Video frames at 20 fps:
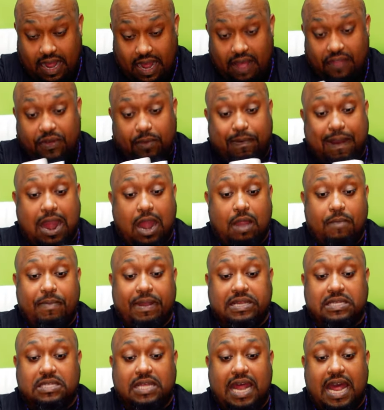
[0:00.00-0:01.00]
other power
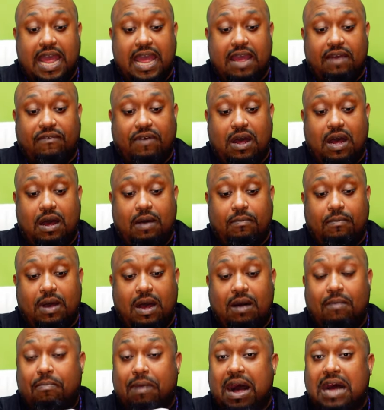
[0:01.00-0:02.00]
banks that I have um,
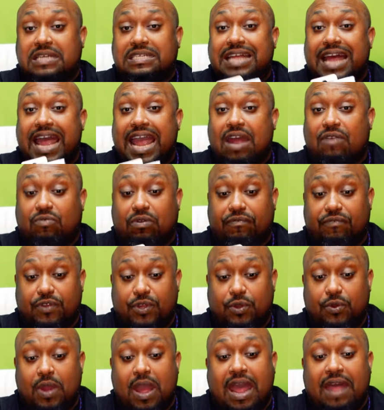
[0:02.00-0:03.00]
unboxed and
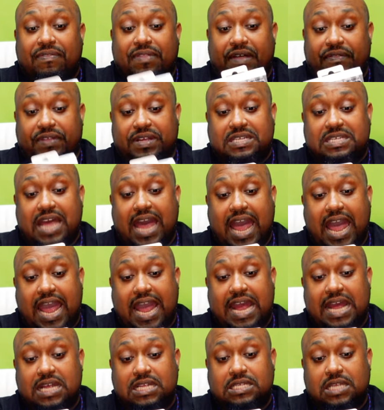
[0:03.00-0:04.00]
reviewed that this
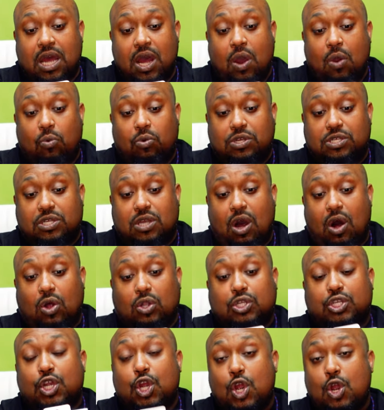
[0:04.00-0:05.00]
has what's
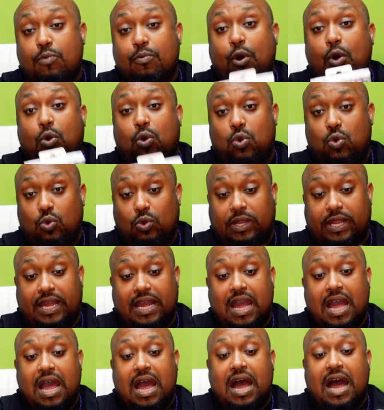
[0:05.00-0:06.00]
called turbo
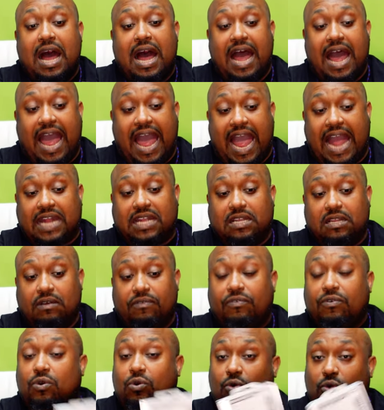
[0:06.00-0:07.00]
cooling, an
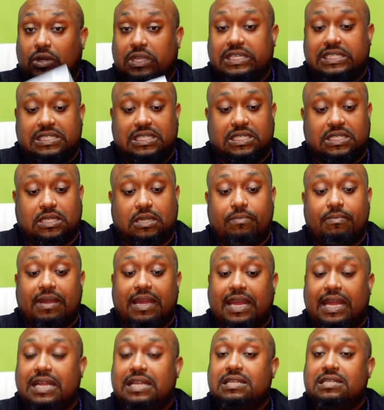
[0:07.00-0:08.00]
active cooling system
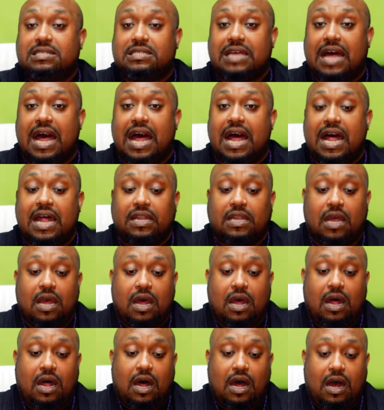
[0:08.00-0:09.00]
inside
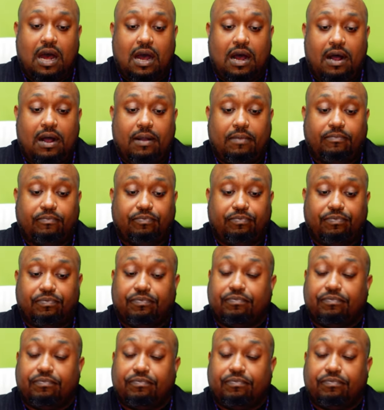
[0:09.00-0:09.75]
um,